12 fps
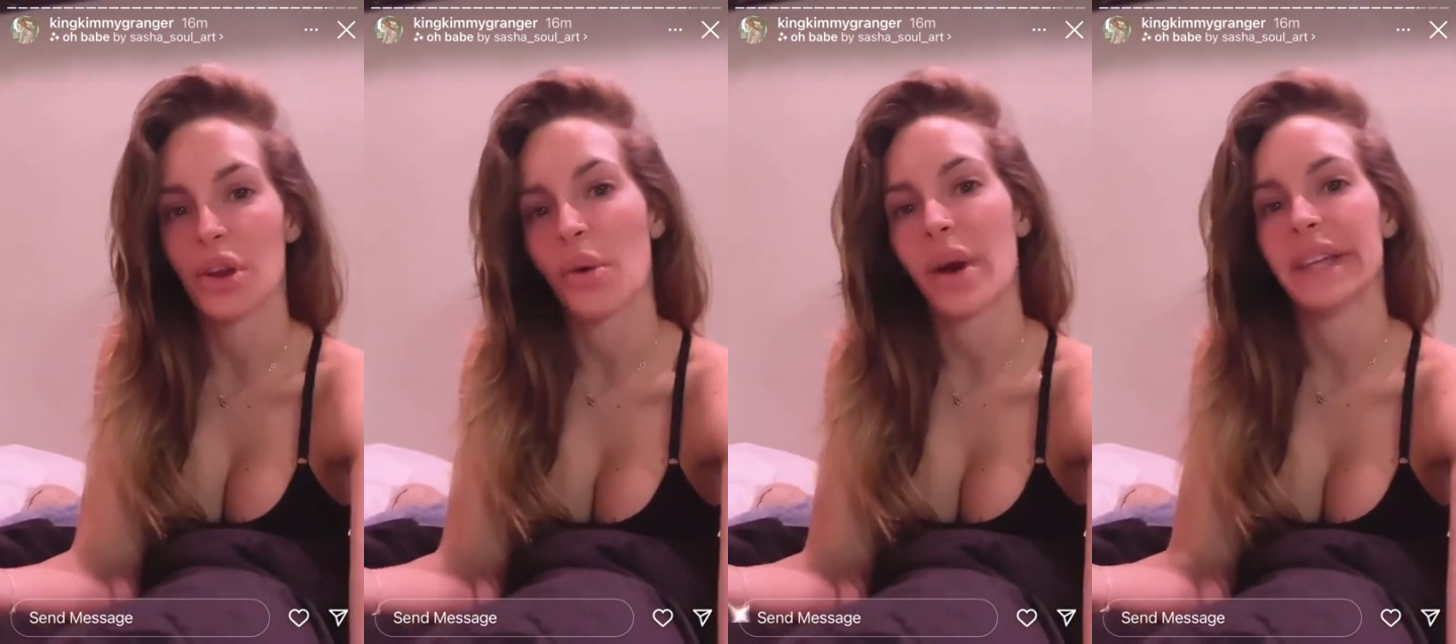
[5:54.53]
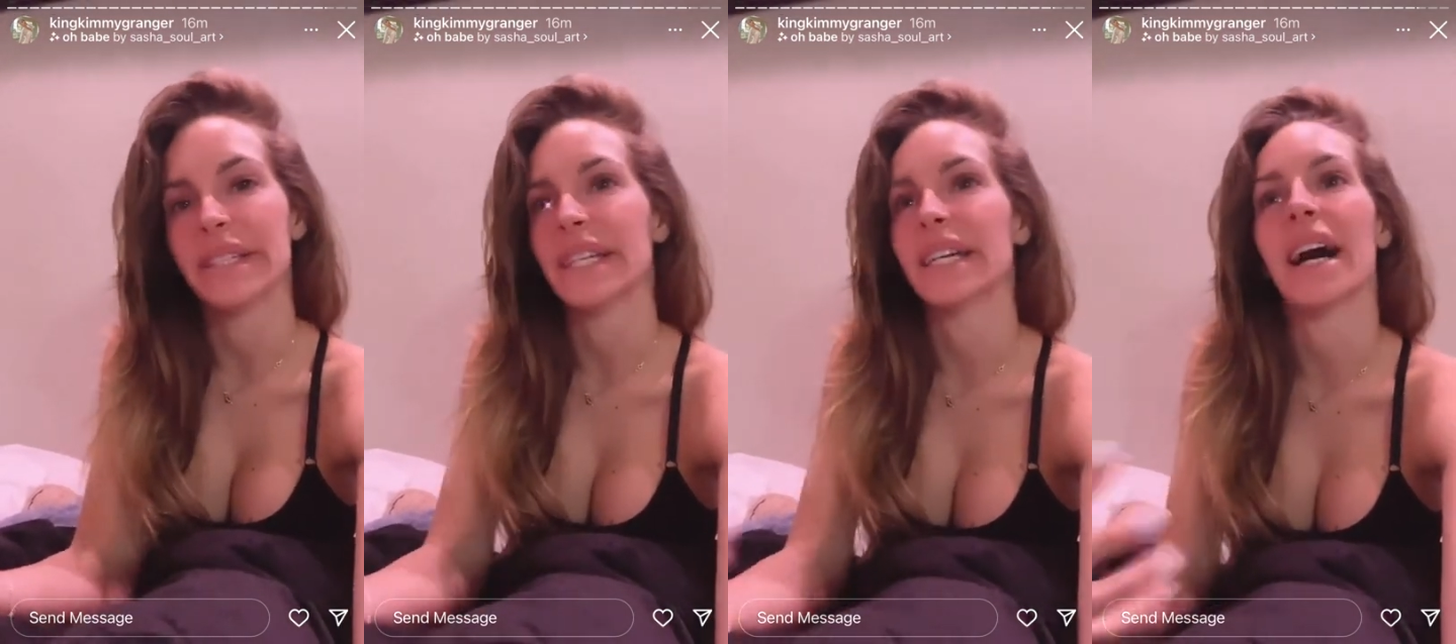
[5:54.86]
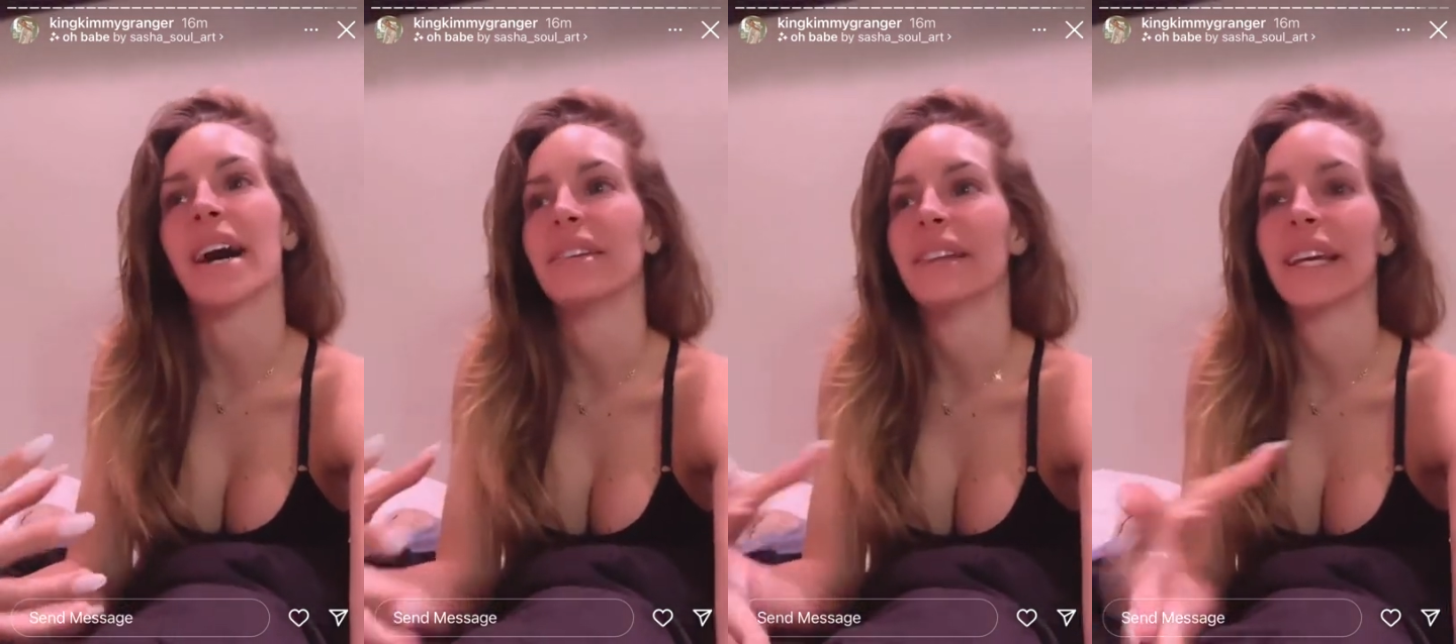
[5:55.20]
no idea
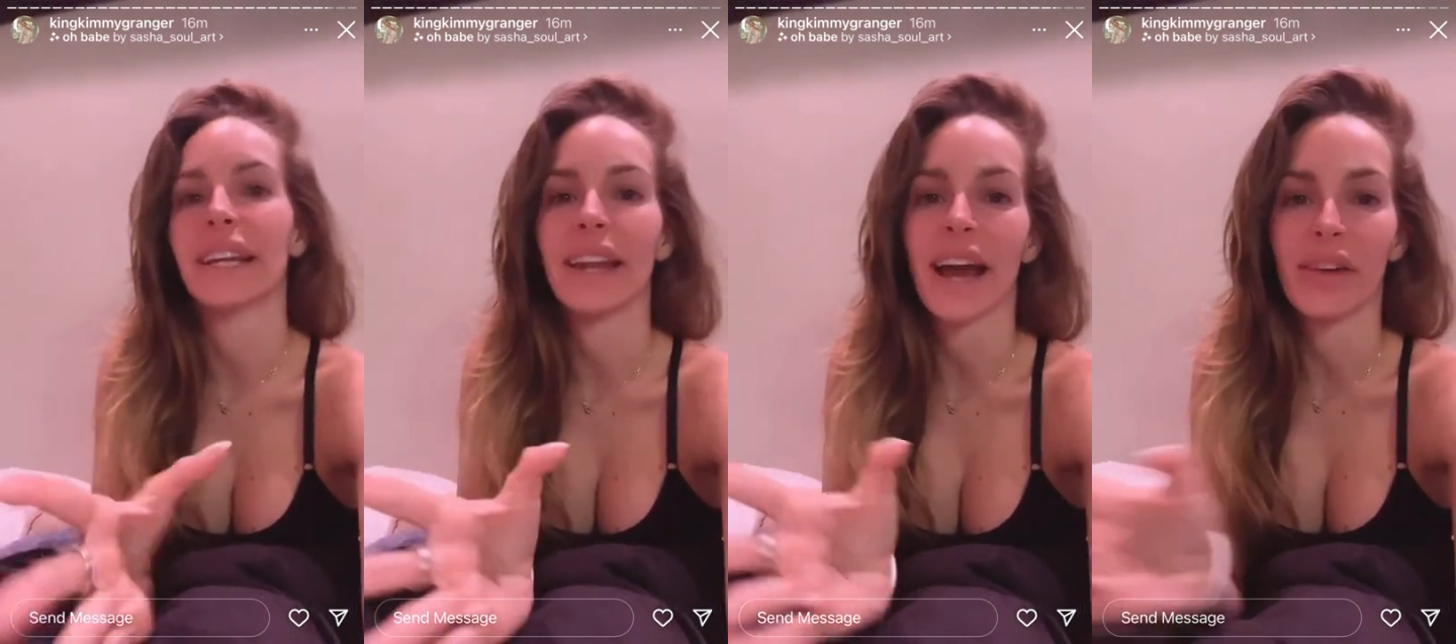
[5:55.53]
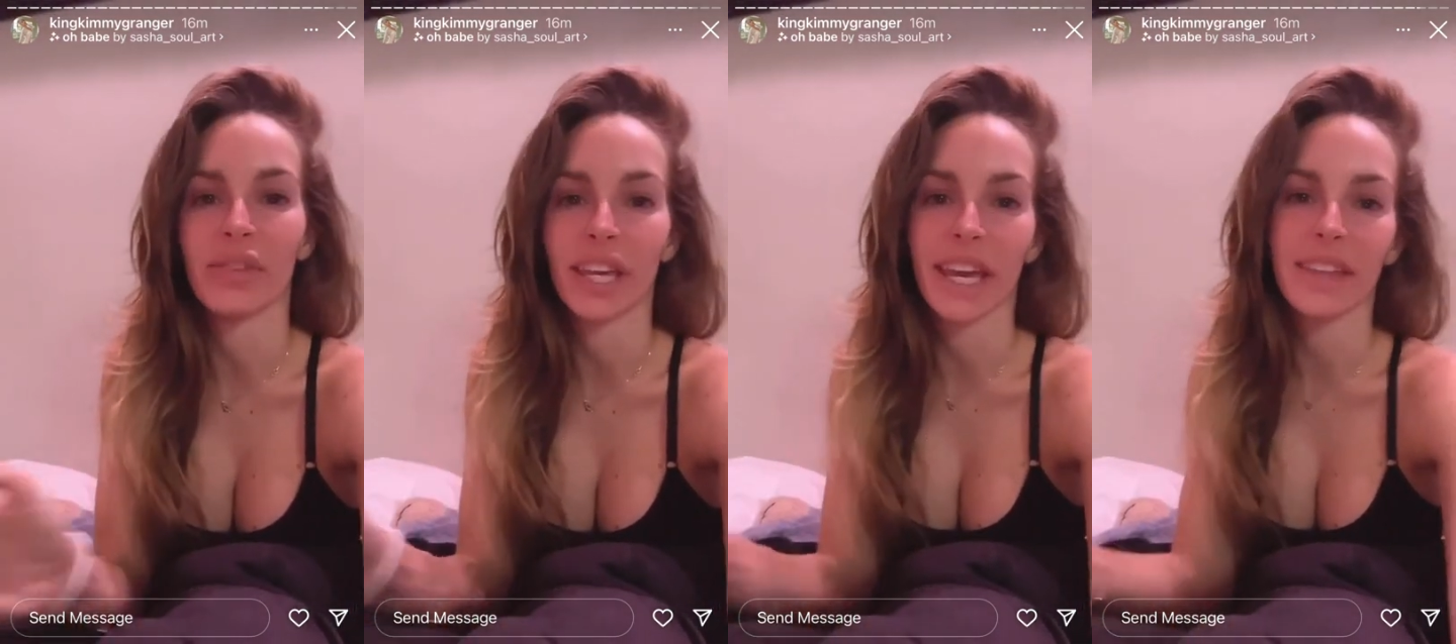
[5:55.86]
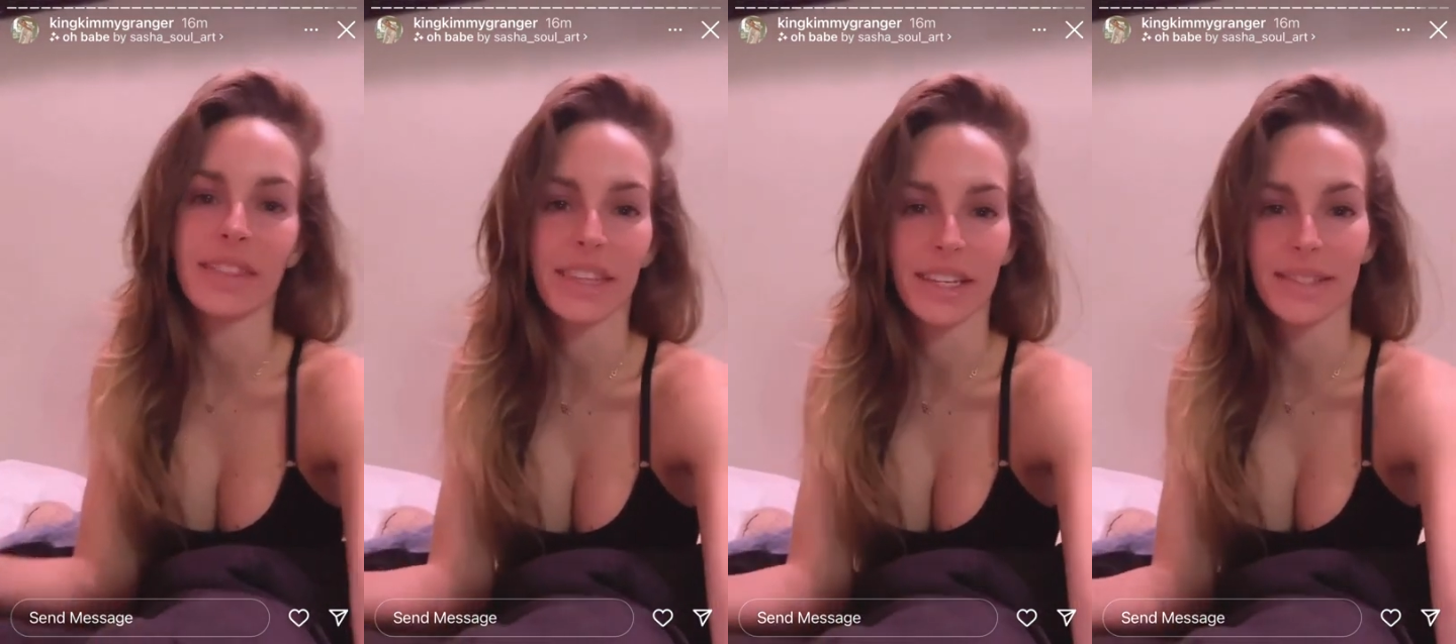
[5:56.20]
how to like
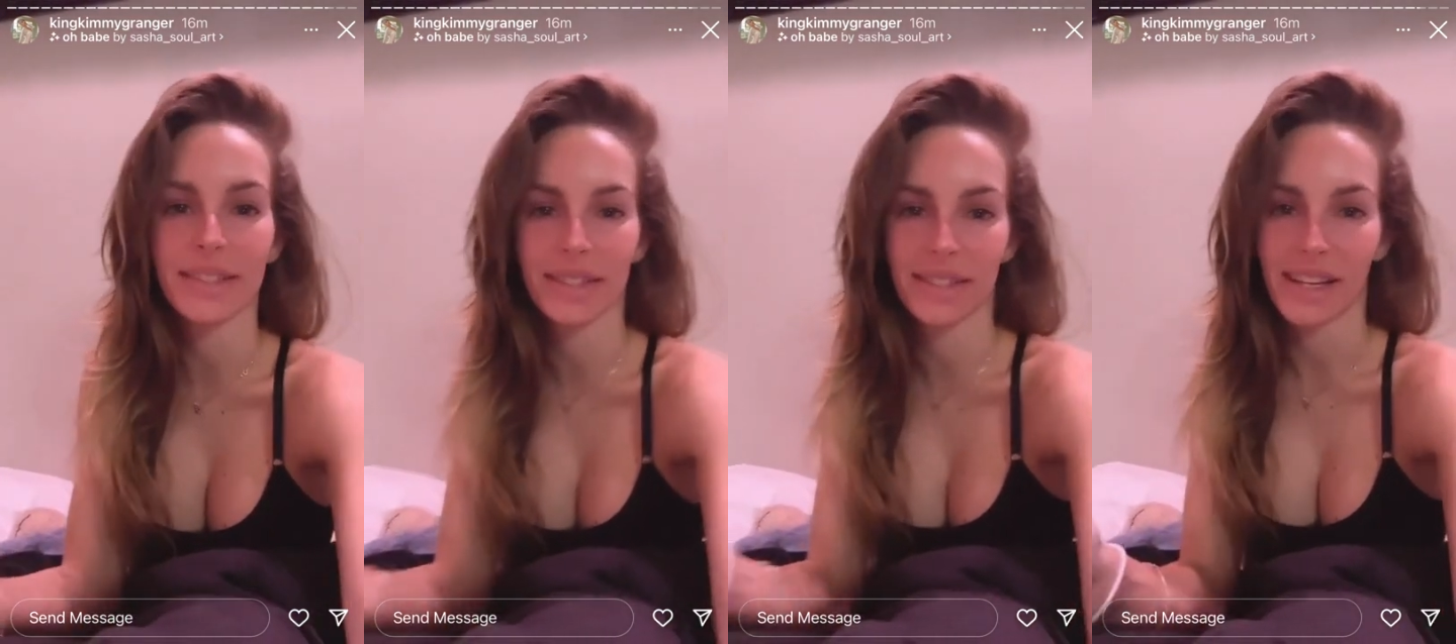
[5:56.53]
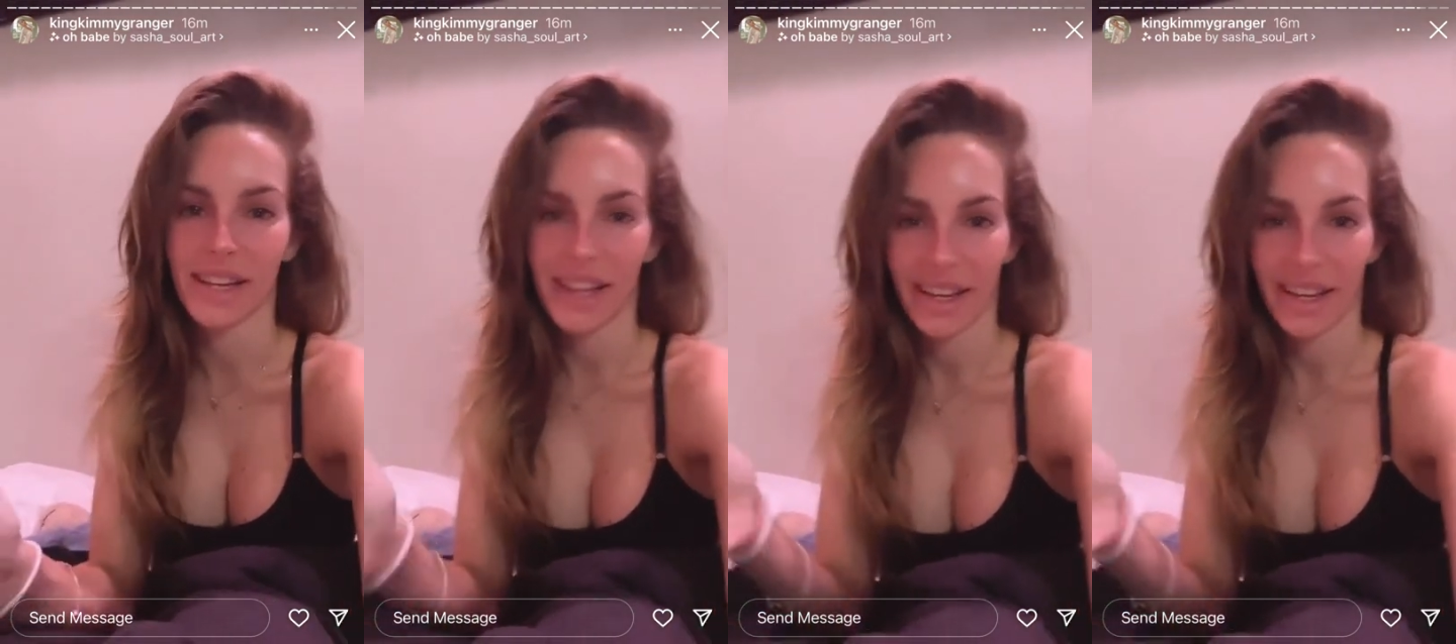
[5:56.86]
navigate this